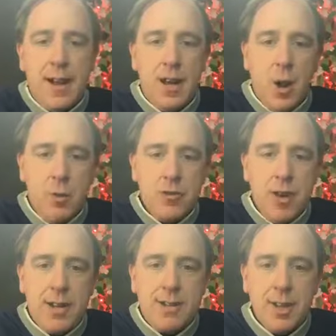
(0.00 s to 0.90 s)
you know, we're
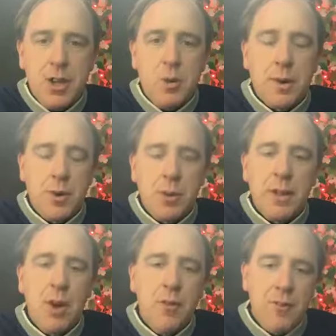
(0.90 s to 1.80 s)
trying to tell you in early
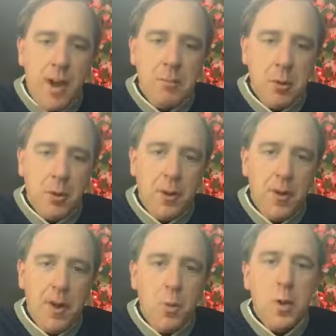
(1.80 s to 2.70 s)
November
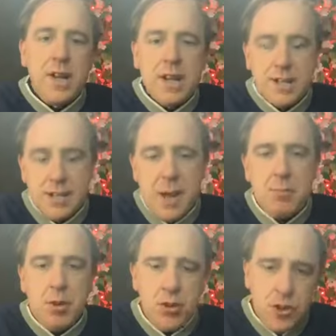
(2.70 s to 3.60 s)
what
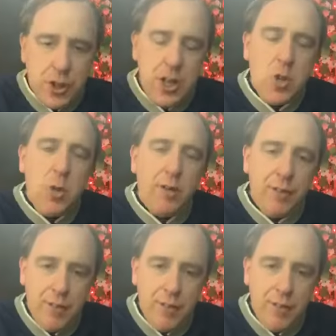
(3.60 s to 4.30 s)
December, January,